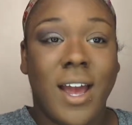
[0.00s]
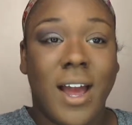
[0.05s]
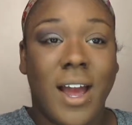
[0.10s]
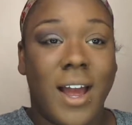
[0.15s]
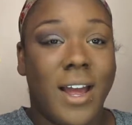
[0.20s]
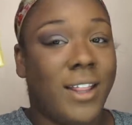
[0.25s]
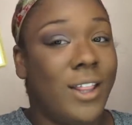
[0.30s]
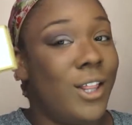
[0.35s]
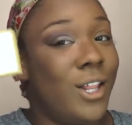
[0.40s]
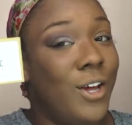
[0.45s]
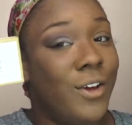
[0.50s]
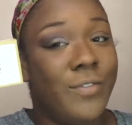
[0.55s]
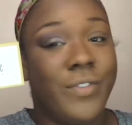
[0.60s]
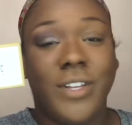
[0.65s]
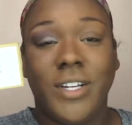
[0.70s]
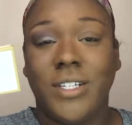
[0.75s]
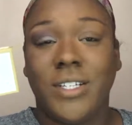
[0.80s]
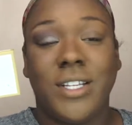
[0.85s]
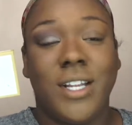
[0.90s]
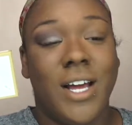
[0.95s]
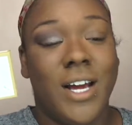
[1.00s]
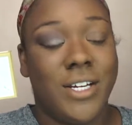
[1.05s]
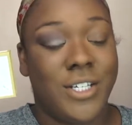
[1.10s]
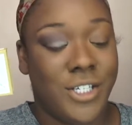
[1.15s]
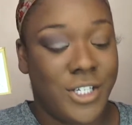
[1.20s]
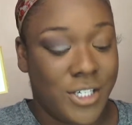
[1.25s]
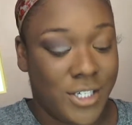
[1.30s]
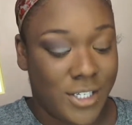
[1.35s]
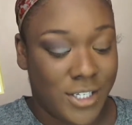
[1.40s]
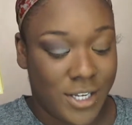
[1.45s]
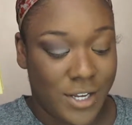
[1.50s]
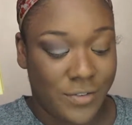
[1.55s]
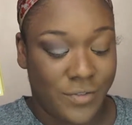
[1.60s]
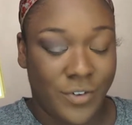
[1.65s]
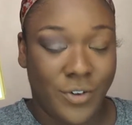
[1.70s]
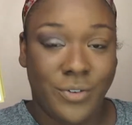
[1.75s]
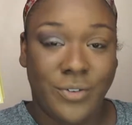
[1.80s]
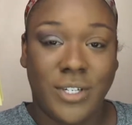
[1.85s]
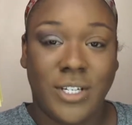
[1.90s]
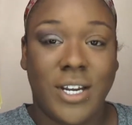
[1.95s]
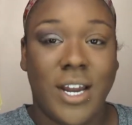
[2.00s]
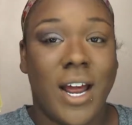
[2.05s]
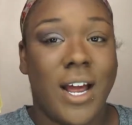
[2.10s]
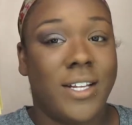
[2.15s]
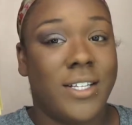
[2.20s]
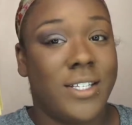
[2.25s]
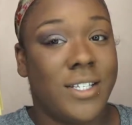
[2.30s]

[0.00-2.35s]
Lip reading: I love these lashes. If you did not